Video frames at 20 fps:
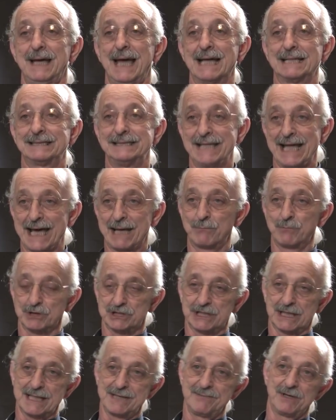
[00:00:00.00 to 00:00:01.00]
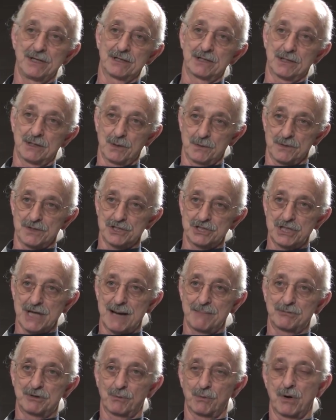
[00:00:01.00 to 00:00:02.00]
as Dad was leaving to go to the
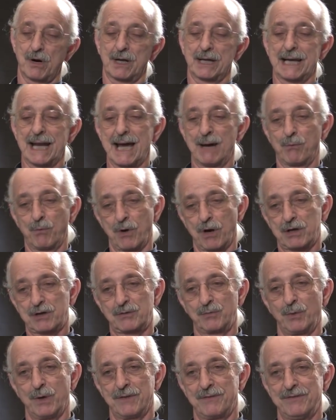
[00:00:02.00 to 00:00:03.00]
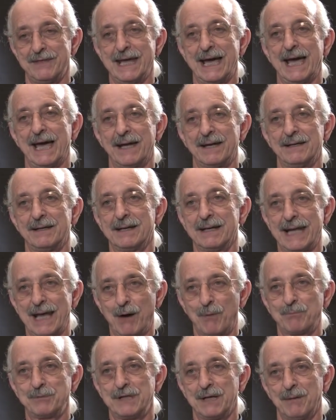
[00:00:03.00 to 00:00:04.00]
shop to work, and I worked with Dad and
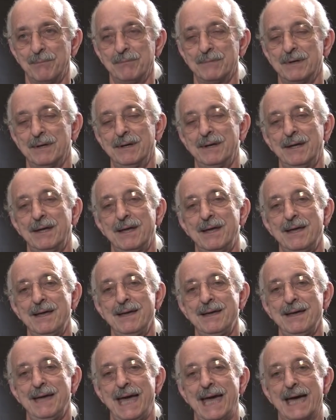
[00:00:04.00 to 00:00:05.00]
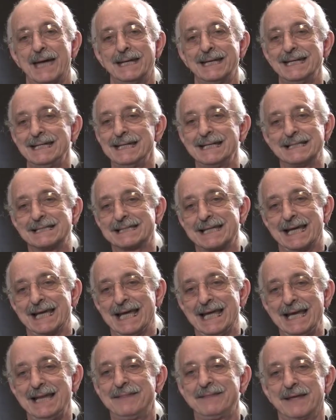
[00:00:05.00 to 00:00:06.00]
helped him. And he didn't
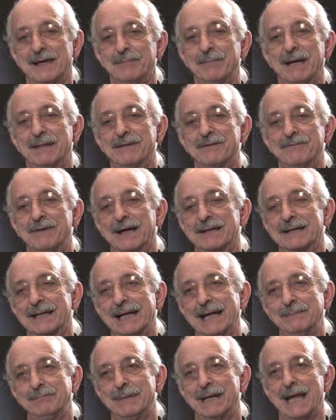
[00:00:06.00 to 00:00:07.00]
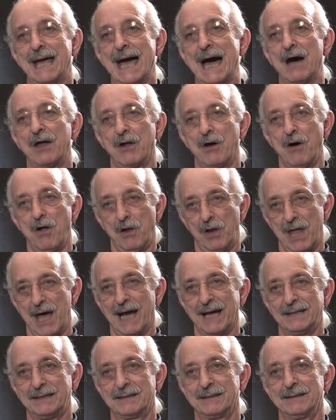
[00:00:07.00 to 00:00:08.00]
say anything about the fact that I'd been out all
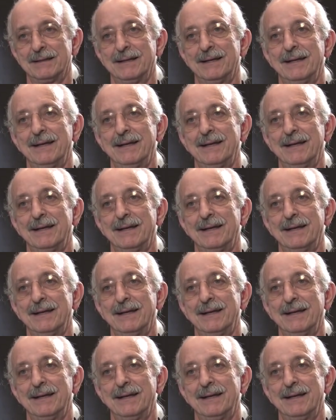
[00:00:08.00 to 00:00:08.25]
night,